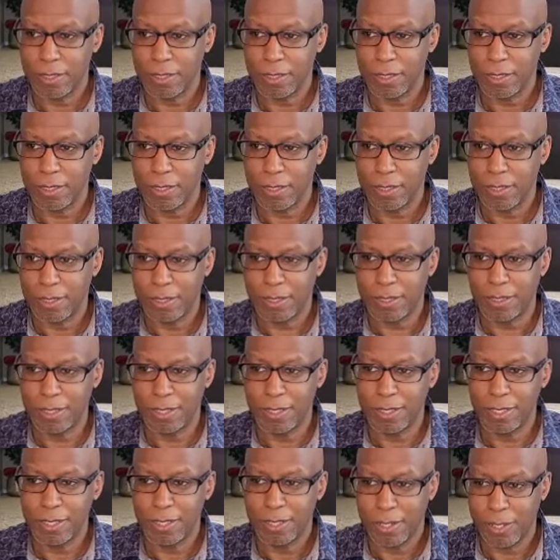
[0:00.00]
Mm-hmm.
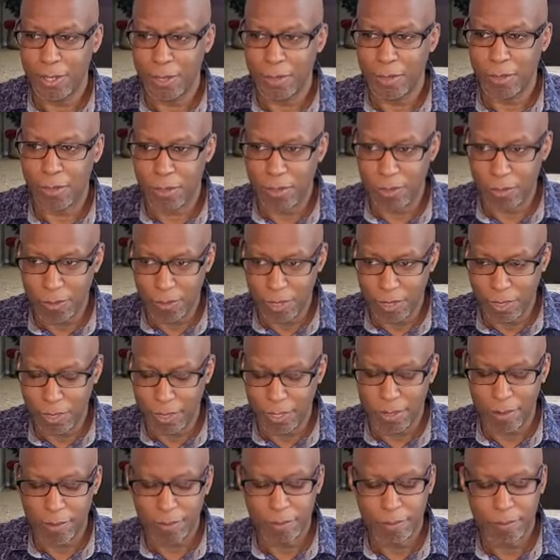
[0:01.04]
to go along with
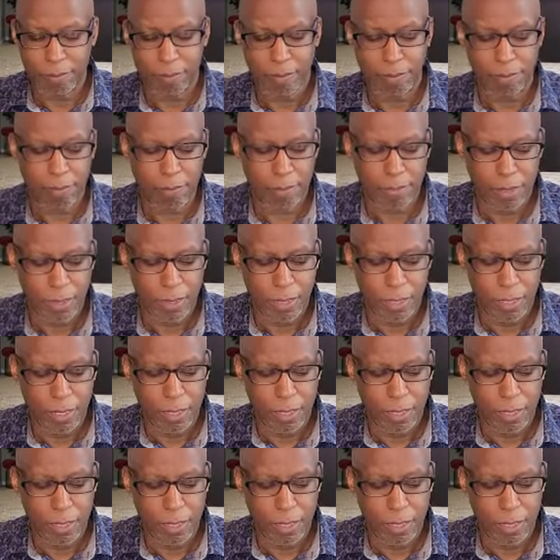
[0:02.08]
it. Right.